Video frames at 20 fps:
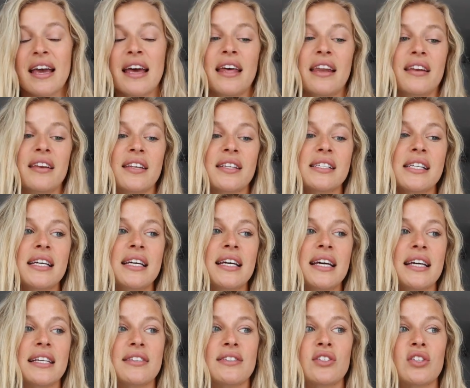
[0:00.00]
and
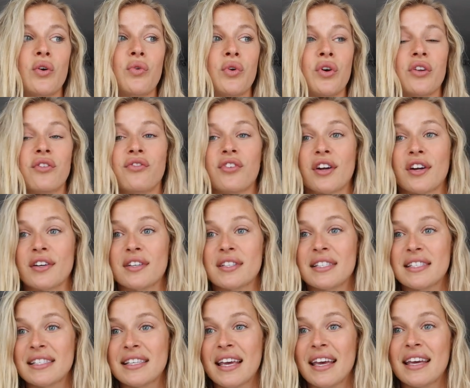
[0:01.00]
it's so good for your
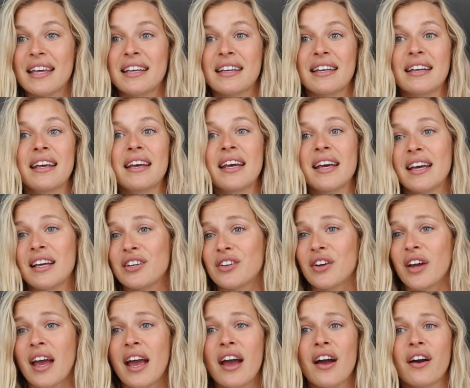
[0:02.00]
skin and
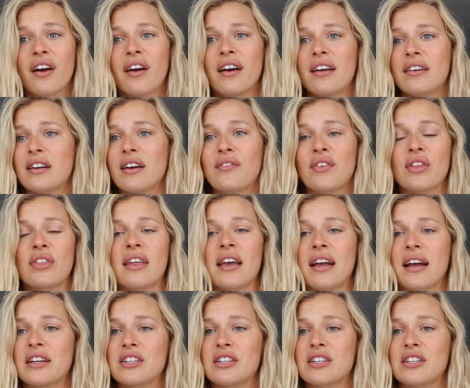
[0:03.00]
your hair and everything.